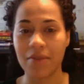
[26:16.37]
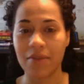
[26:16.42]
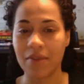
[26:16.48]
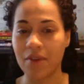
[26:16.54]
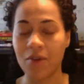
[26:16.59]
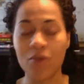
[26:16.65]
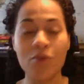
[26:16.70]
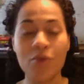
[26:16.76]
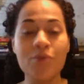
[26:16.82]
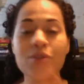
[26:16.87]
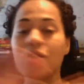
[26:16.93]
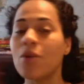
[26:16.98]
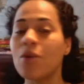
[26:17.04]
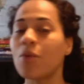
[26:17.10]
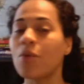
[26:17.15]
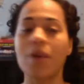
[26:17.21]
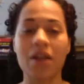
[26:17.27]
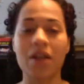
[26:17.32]
grew so
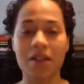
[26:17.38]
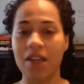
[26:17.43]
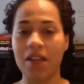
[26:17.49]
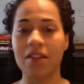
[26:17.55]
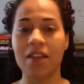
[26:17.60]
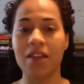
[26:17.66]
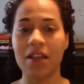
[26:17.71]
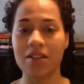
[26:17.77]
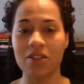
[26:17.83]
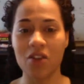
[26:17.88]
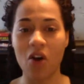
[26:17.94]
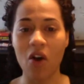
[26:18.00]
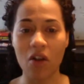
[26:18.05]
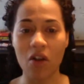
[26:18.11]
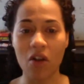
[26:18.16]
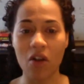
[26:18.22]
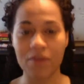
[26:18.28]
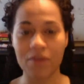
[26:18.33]
quickly thanks to
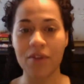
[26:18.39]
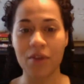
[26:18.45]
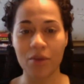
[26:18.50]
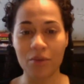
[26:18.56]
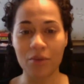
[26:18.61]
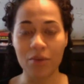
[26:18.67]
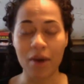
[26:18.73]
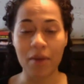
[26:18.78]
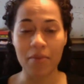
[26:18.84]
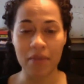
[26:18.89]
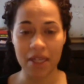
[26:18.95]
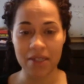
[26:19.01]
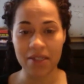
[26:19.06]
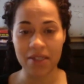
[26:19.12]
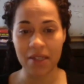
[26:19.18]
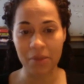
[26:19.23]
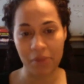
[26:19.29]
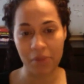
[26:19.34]
all of you
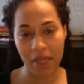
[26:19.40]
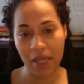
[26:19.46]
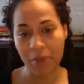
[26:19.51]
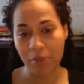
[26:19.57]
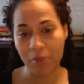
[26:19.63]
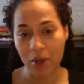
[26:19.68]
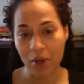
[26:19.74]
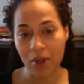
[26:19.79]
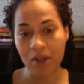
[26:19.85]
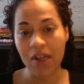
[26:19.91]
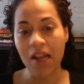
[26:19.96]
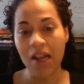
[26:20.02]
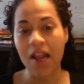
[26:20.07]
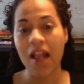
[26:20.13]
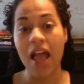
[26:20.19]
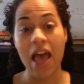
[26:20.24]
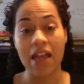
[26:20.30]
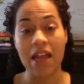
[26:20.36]
amazing people.
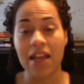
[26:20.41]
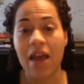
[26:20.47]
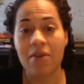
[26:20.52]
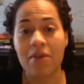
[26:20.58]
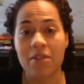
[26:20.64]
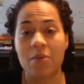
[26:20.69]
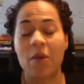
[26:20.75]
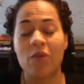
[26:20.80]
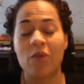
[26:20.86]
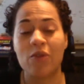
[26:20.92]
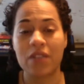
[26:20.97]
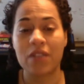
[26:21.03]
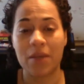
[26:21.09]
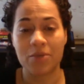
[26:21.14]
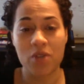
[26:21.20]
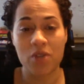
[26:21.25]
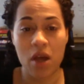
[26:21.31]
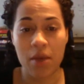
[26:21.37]
And now it's my full-time
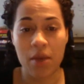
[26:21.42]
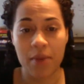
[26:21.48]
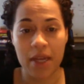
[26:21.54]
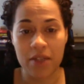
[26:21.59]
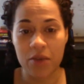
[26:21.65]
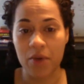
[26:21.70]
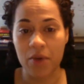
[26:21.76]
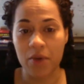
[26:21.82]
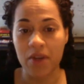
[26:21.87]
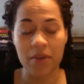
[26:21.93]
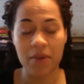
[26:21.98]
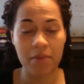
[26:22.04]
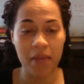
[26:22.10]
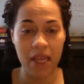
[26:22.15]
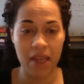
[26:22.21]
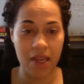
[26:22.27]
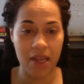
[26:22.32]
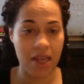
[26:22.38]
job. I don't even
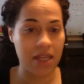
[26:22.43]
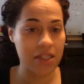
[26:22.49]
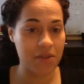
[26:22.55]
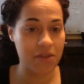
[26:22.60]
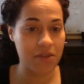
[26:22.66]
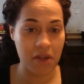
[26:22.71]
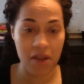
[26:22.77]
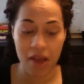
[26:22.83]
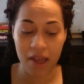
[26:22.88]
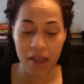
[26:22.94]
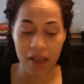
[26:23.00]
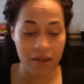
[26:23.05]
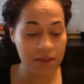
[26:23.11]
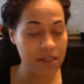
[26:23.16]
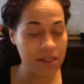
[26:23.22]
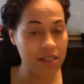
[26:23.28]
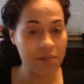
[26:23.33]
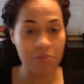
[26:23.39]
make cakes for
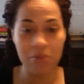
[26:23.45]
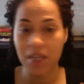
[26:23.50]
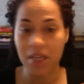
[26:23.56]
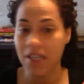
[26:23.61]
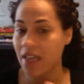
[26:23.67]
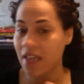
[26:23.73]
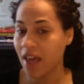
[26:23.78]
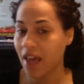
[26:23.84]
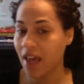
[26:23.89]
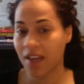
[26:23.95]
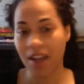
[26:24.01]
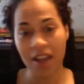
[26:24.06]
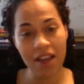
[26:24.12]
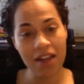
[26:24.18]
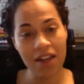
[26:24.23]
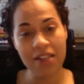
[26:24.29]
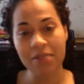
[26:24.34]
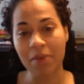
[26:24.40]
clients because How to Cake
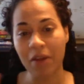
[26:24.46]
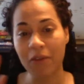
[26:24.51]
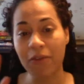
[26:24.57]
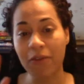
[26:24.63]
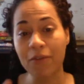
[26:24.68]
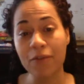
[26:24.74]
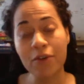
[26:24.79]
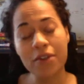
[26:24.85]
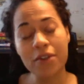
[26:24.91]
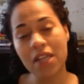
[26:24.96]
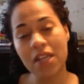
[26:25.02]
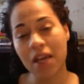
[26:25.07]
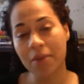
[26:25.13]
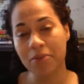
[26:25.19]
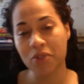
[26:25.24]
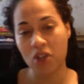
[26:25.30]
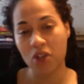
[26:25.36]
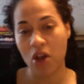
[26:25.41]
It is my
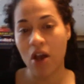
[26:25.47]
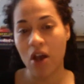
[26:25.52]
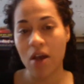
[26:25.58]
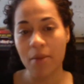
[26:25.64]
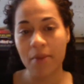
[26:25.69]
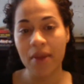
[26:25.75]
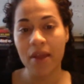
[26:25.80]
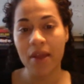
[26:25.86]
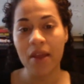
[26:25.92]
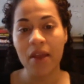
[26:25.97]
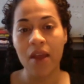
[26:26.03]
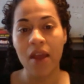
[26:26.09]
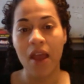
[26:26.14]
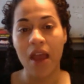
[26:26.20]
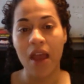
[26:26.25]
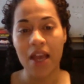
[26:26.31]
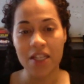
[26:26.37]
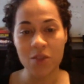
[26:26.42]
full-time job
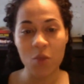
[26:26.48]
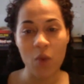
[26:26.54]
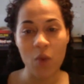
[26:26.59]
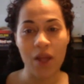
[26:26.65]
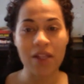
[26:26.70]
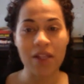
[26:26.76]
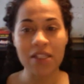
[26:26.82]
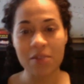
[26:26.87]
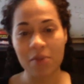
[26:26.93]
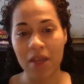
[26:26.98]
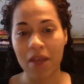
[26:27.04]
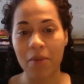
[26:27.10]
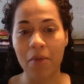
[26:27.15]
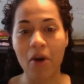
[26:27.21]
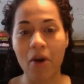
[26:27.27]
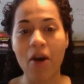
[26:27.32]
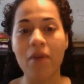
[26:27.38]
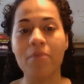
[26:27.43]
as well as being a
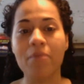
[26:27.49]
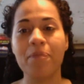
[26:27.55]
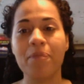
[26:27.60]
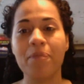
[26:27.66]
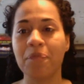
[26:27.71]
mom.